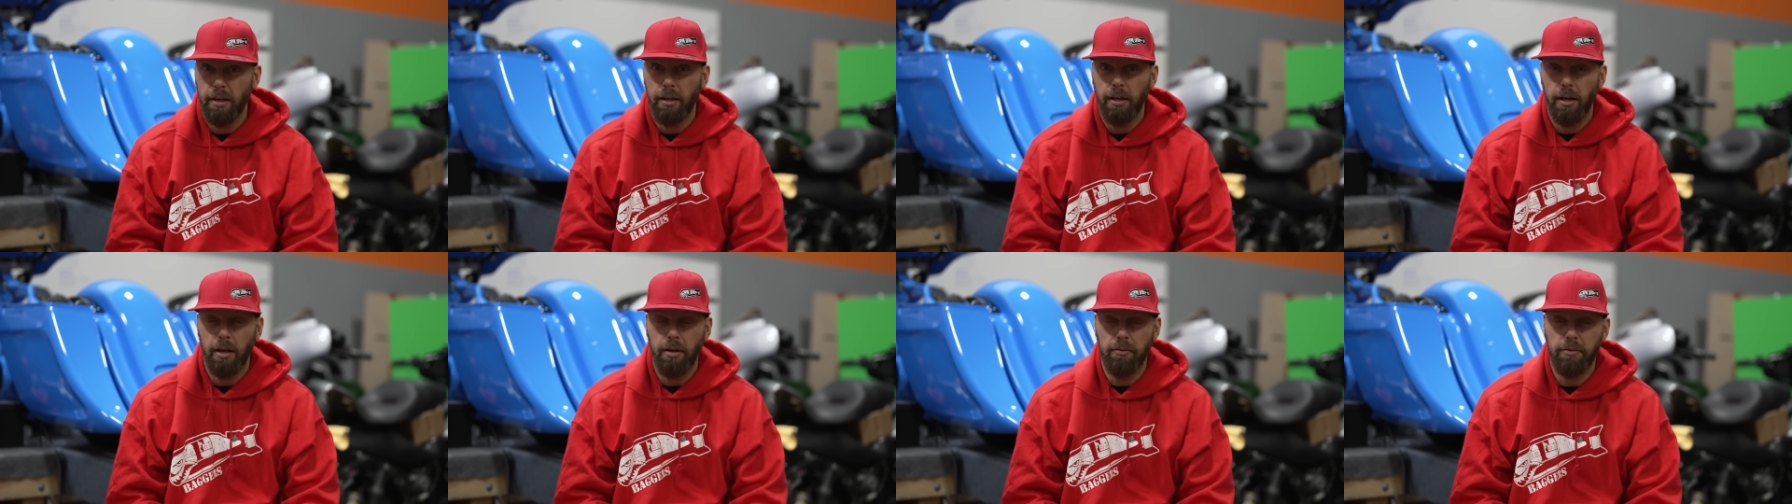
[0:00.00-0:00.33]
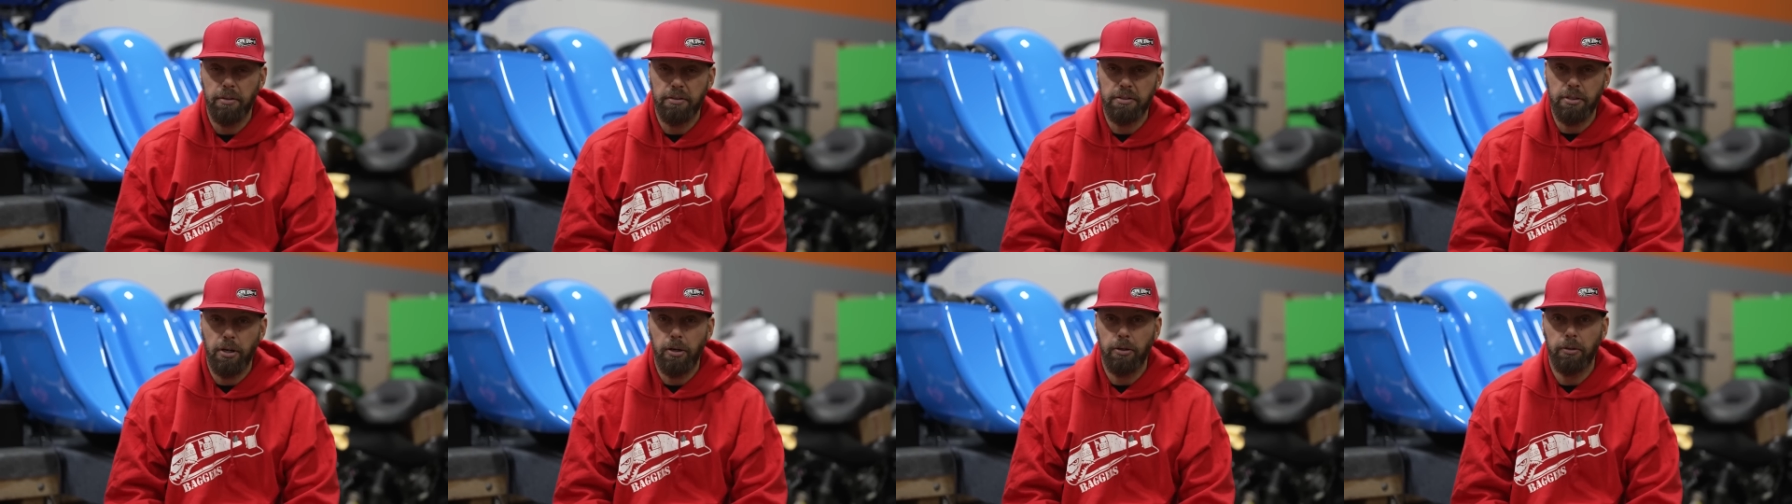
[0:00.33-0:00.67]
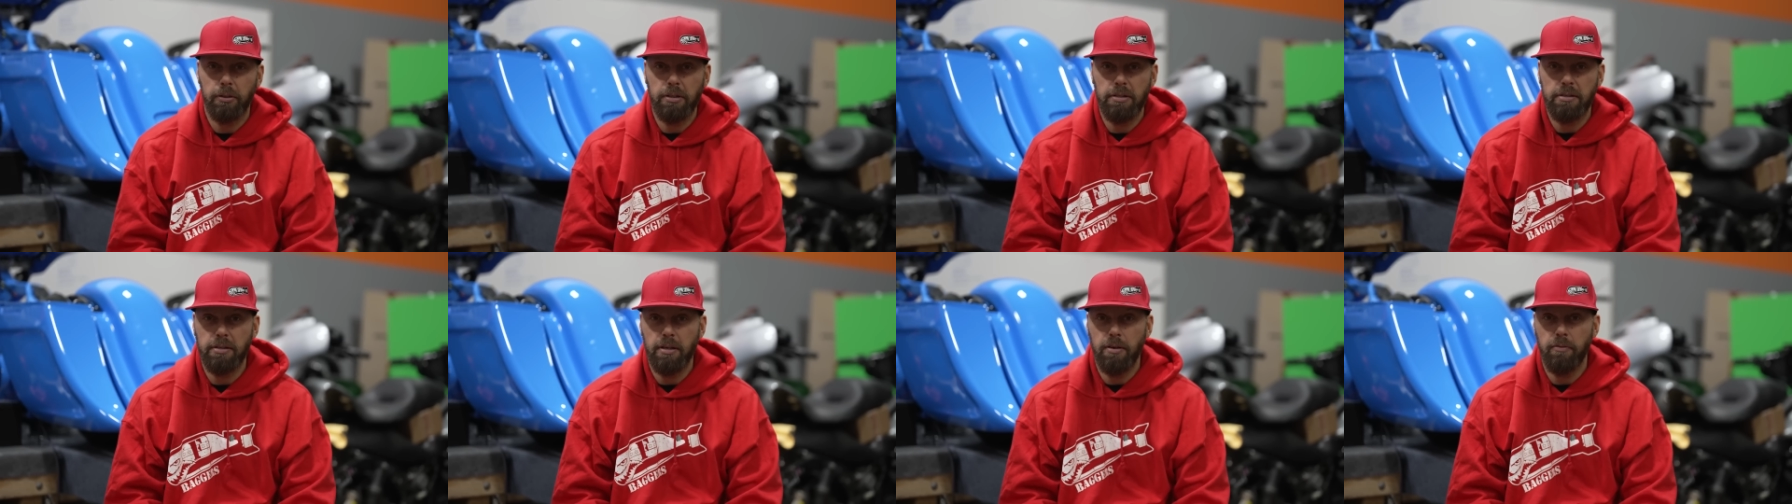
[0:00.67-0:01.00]
of this
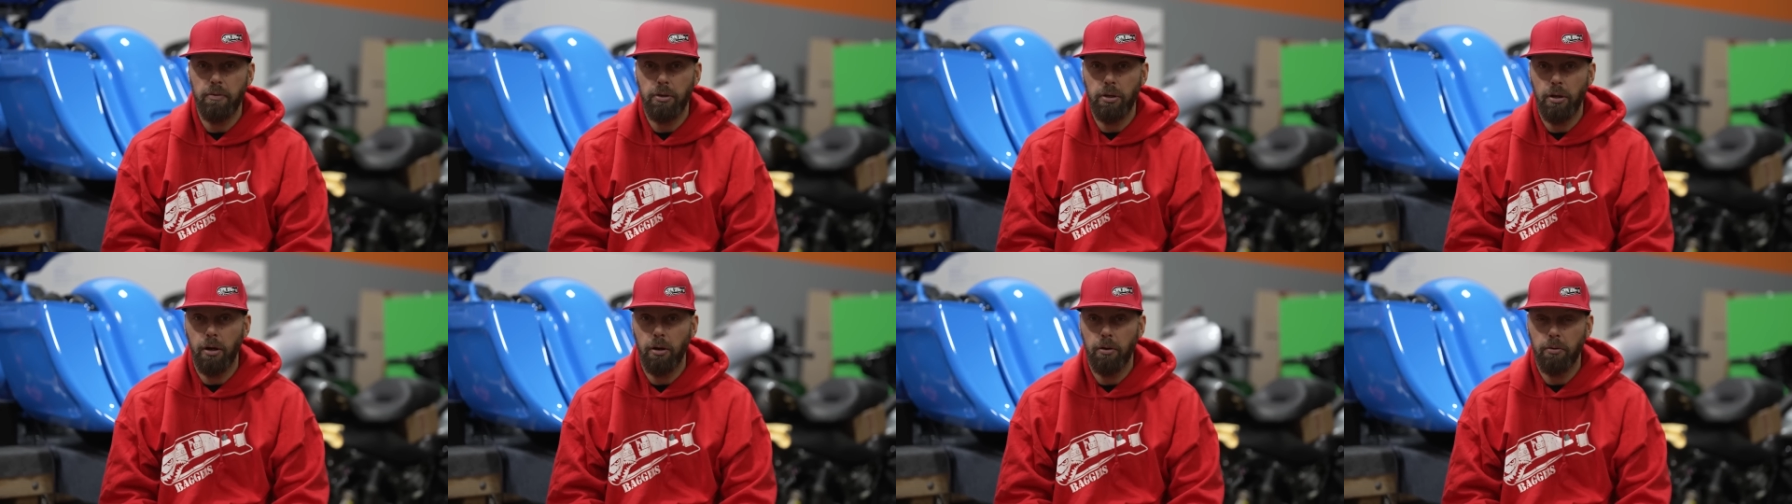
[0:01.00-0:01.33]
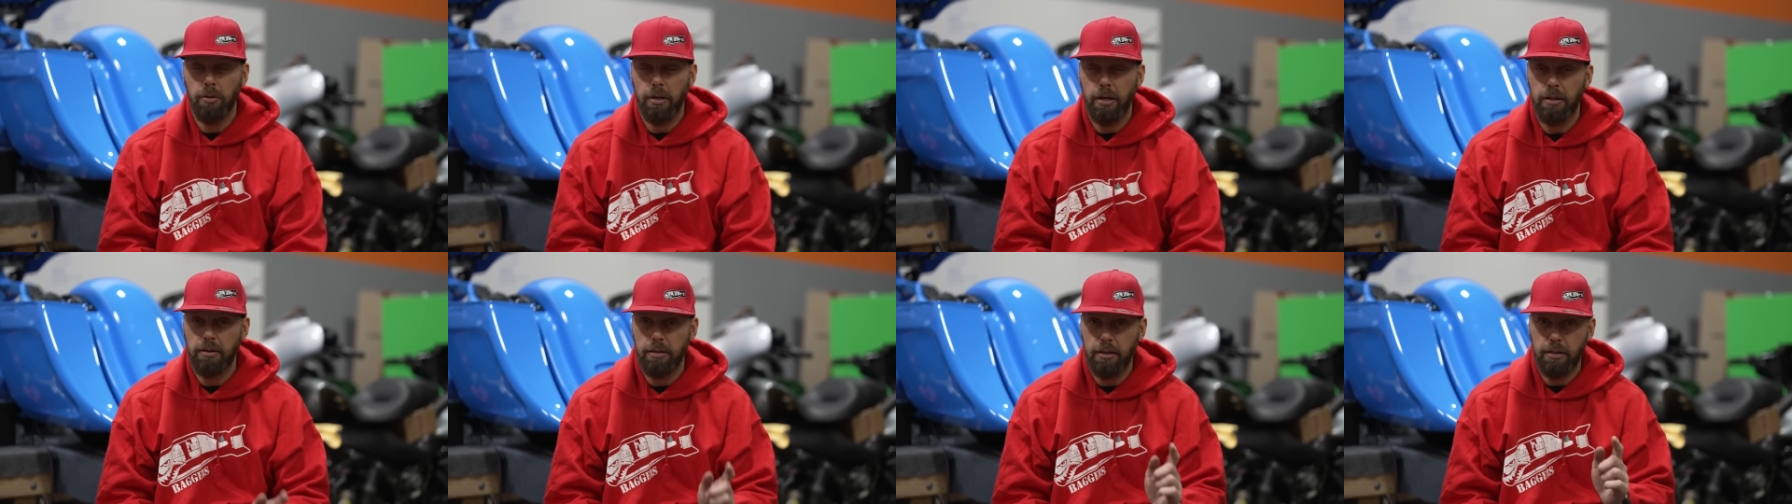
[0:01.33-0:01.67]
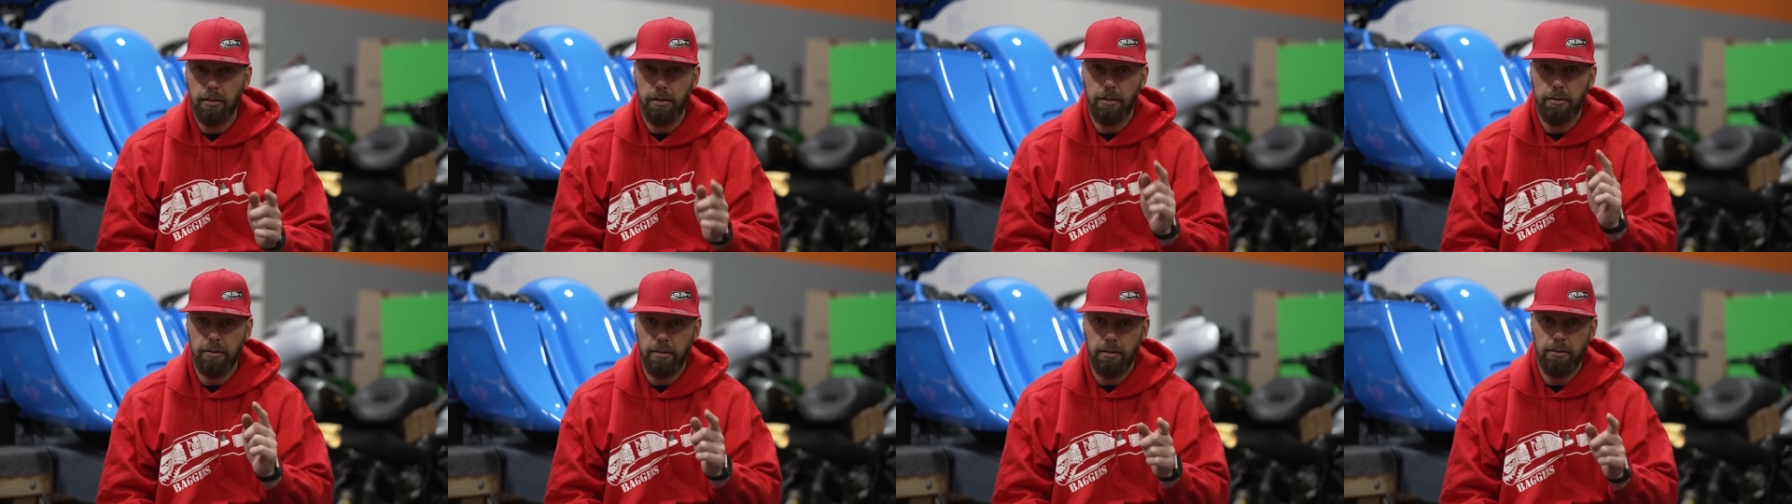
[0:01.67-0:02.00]
Harley CVO, and I think
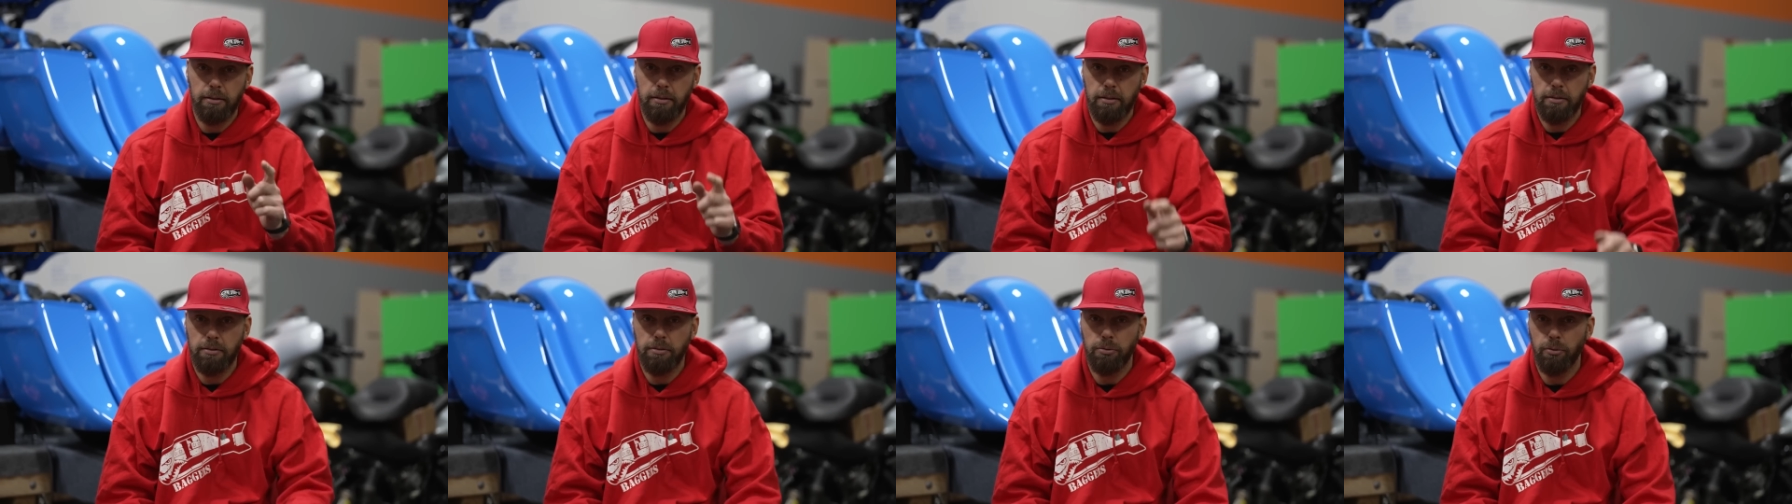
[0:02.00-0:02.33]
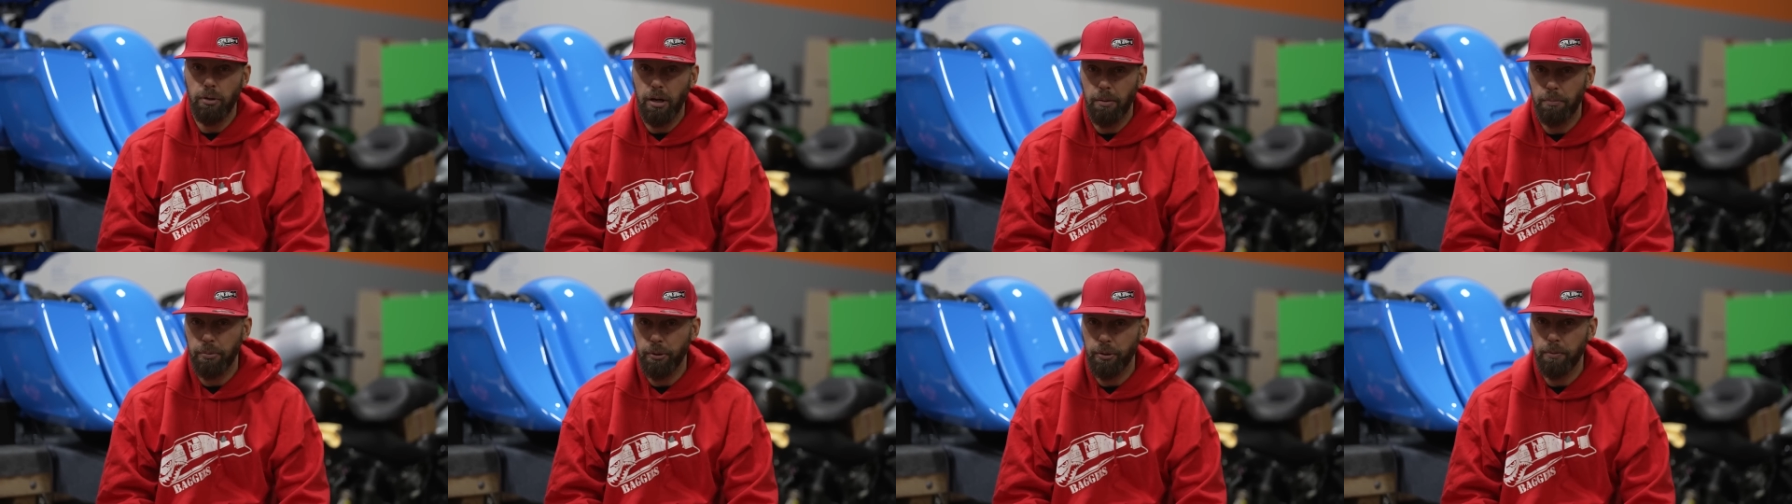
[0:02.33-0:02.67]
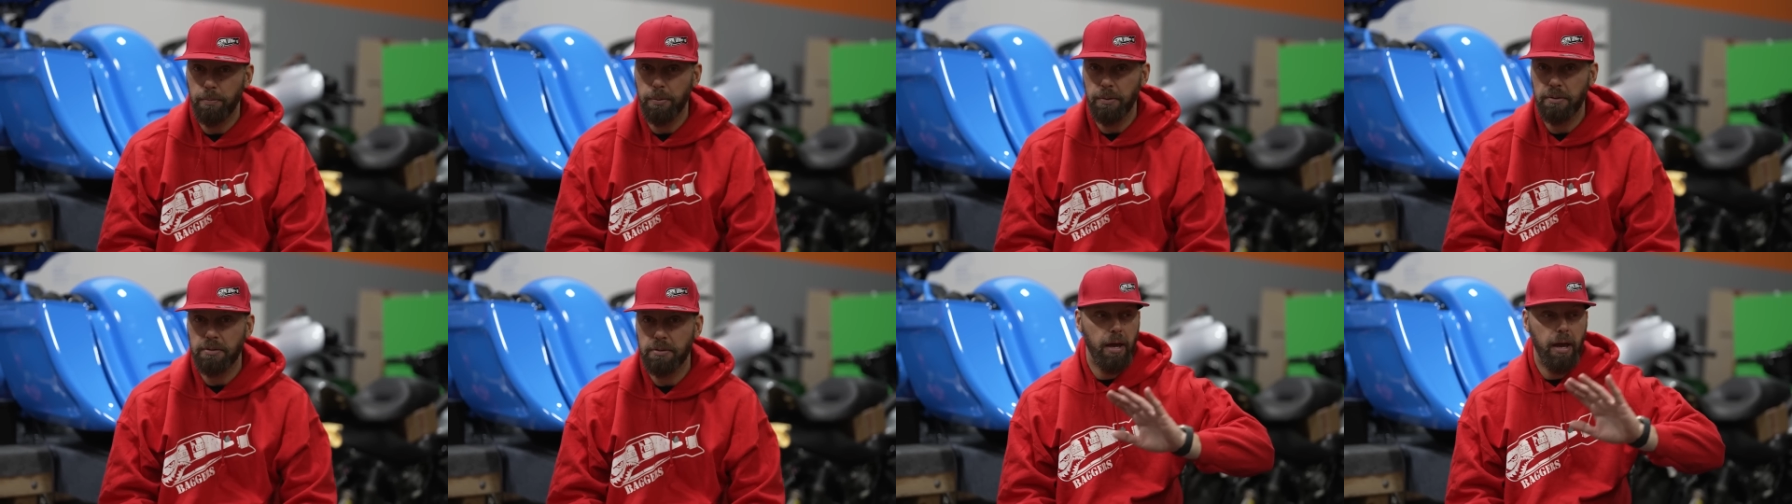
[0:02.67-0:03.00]
they did these two on
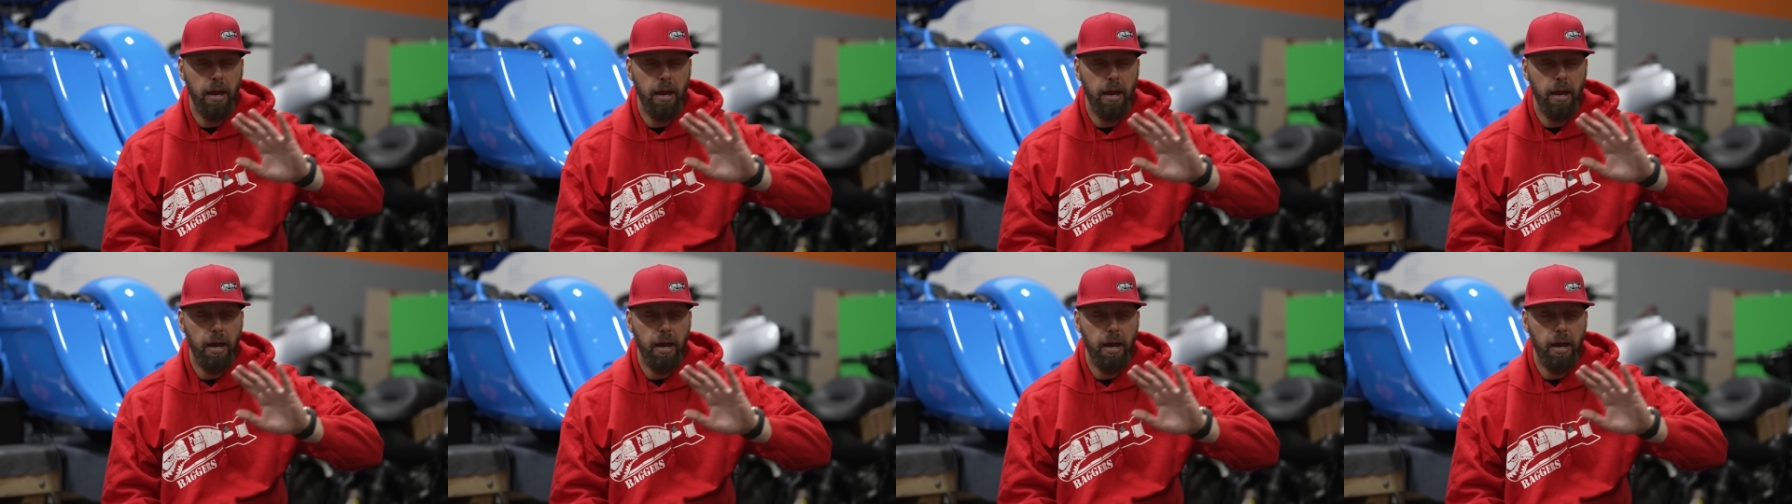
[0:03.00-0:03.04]
purpose.